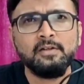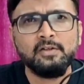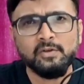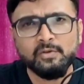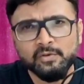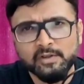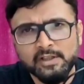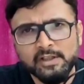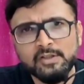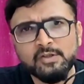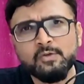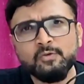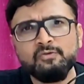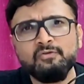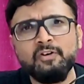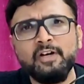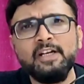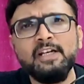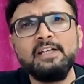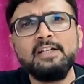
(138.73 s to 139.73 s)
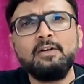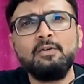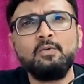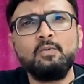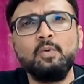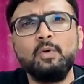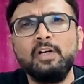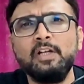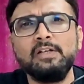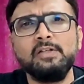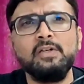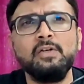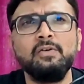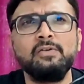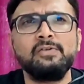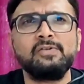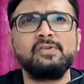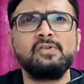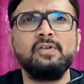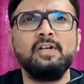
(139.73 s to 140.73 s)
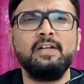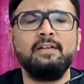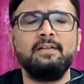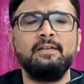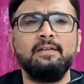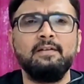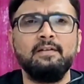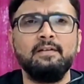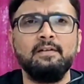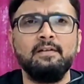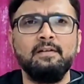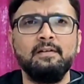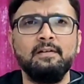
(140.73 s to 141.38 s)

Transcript: You need to find out what is your strength.